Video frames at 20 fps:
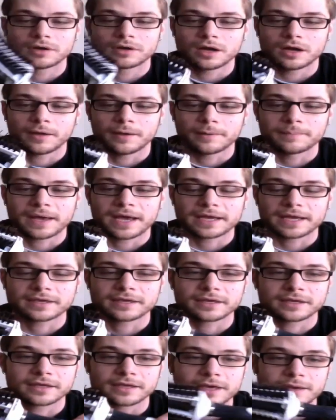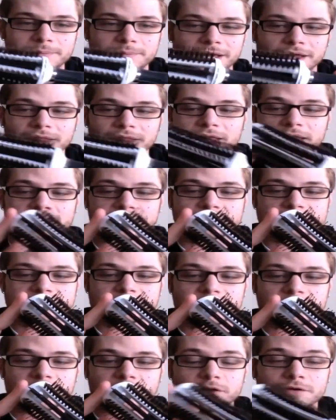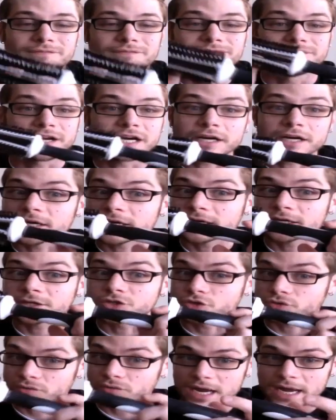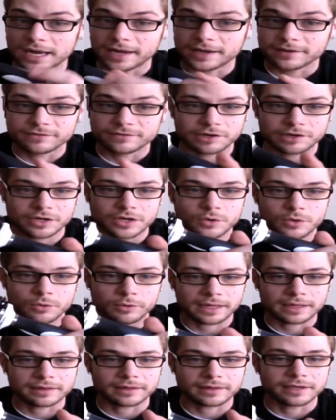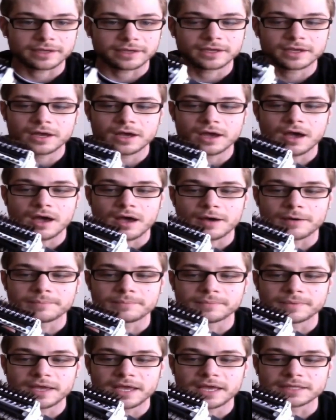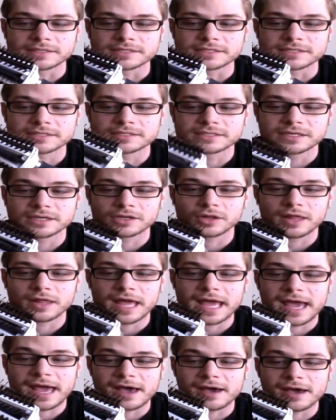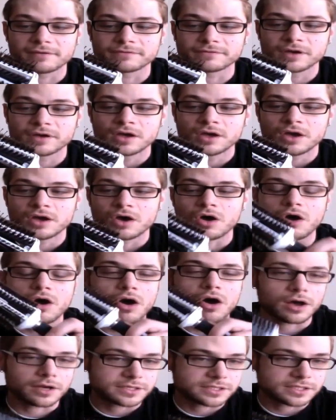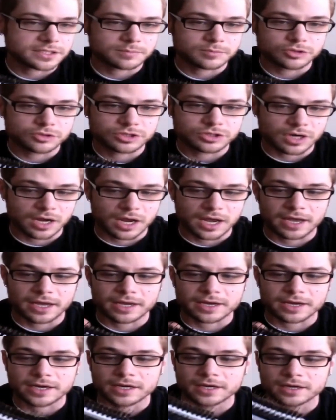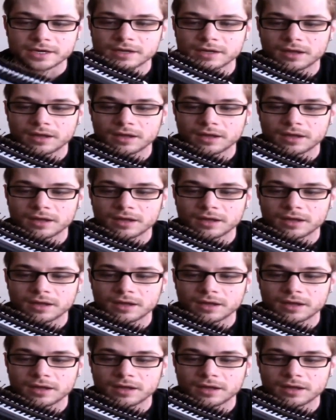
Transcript: I can get my client's hair very dry very quickly and still have awesome shine,